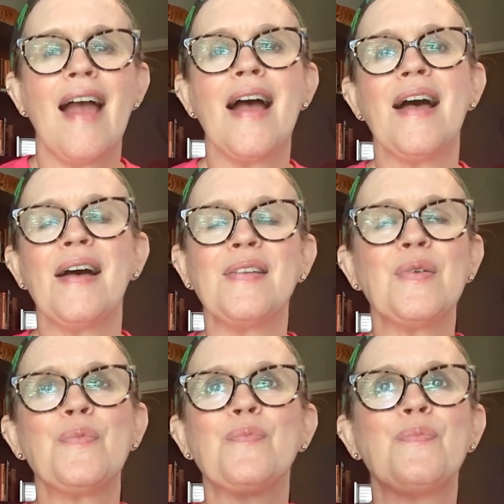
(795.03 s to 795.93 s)
And
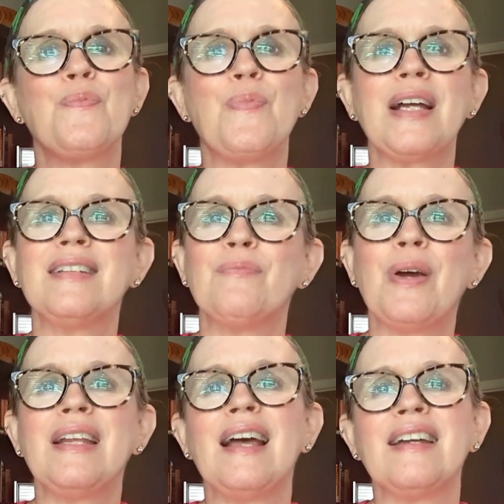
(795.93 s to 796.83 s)
but
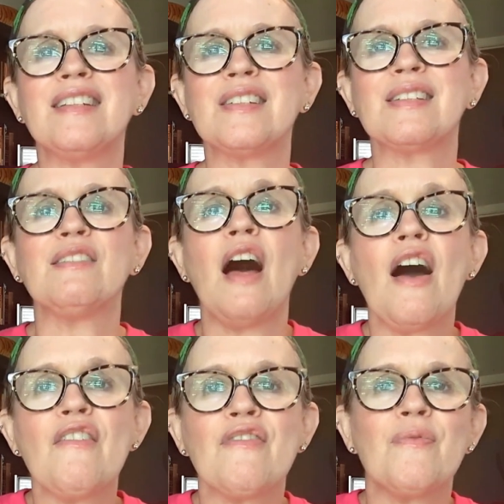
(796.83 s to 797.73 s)
but I just love